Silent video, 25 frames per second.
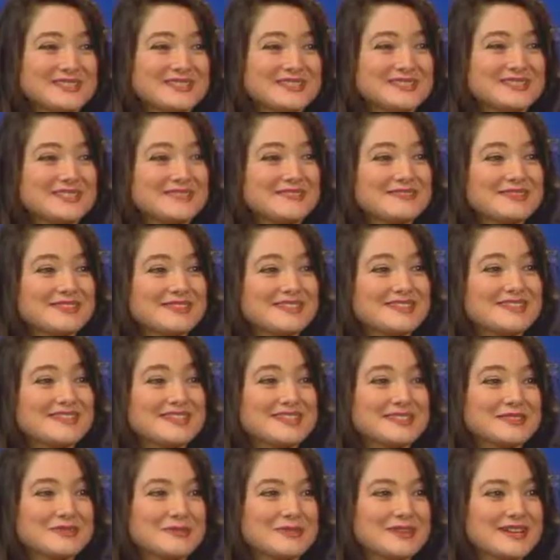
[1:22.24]
the difficult
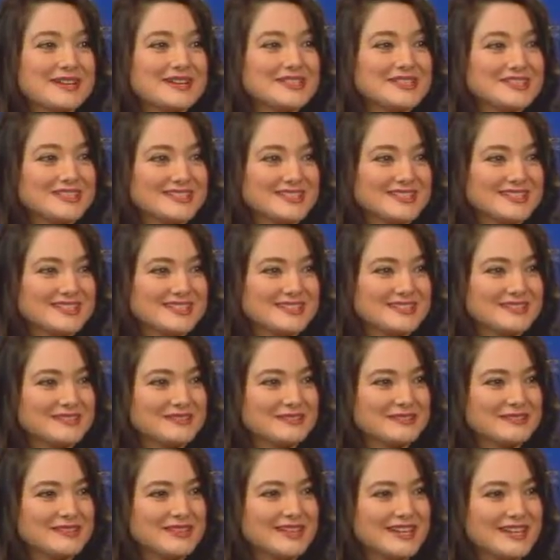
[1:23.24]
situations in
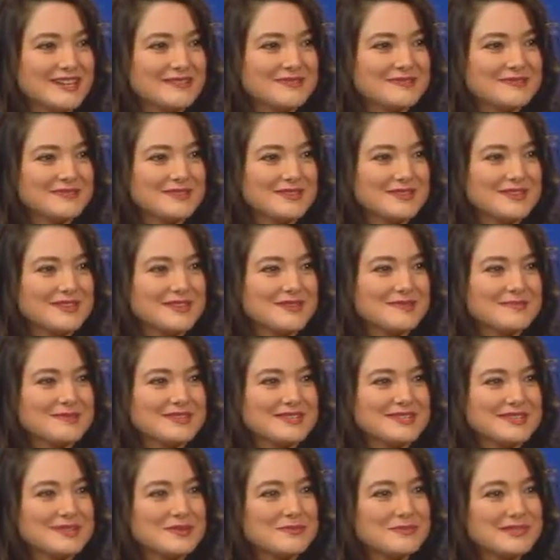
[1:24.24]
your life?
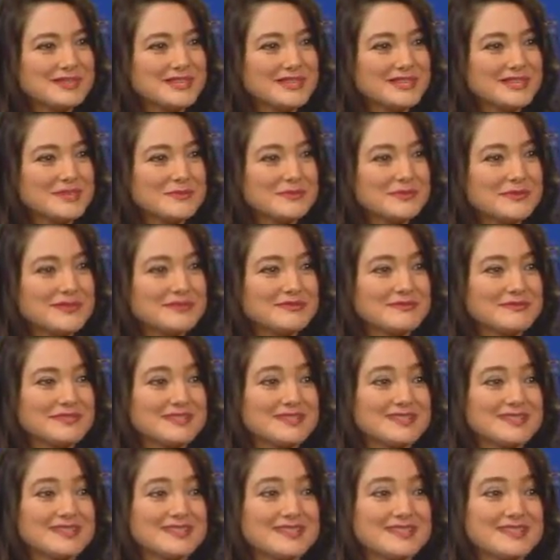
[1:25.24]
With so many
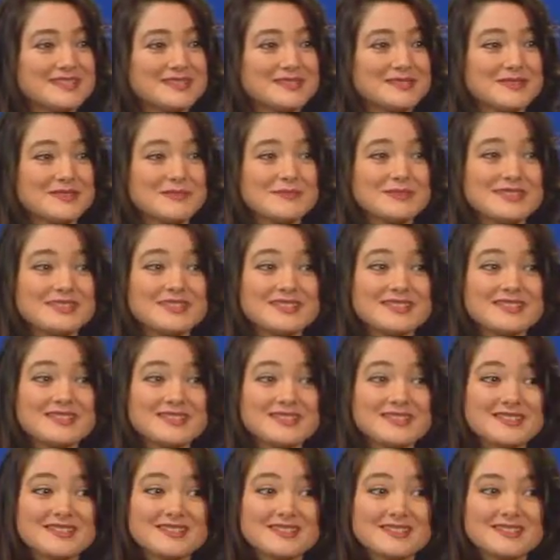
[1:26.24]
experience and so many
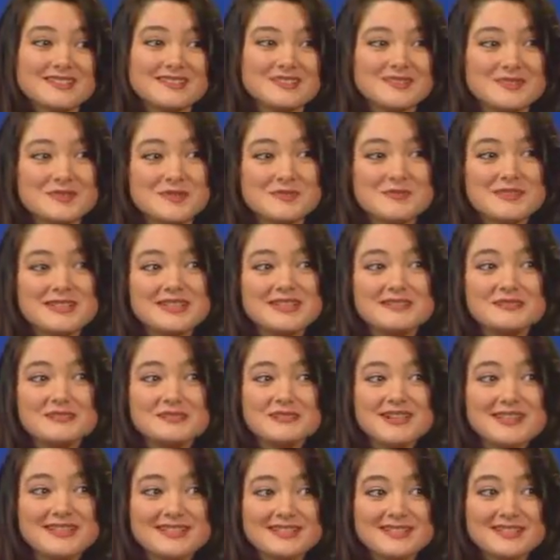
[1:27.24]
studies and so many
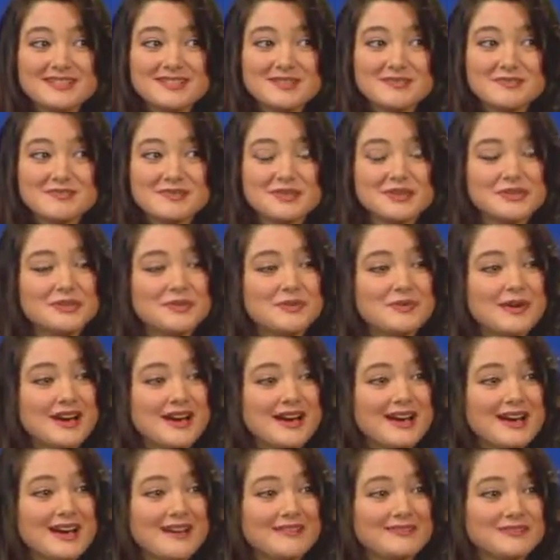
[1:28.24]
credits, what you
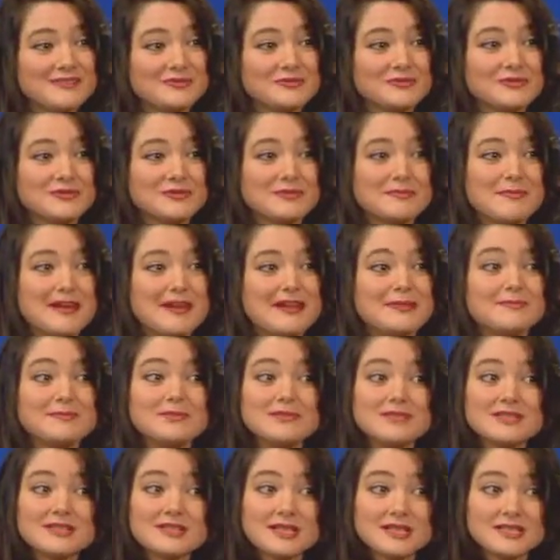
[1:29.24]
have, you wrote many
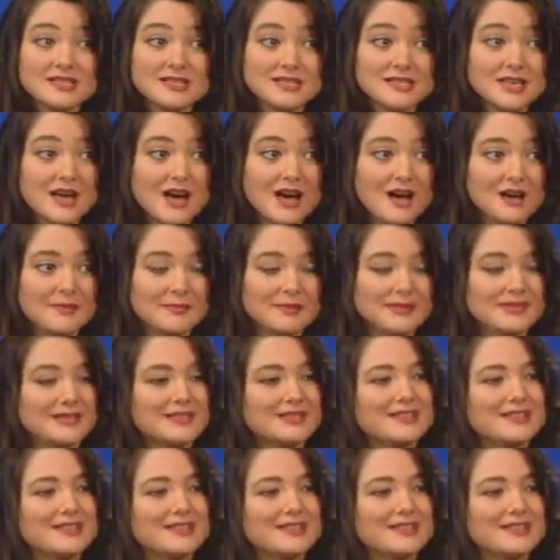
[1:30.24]
books on the topic,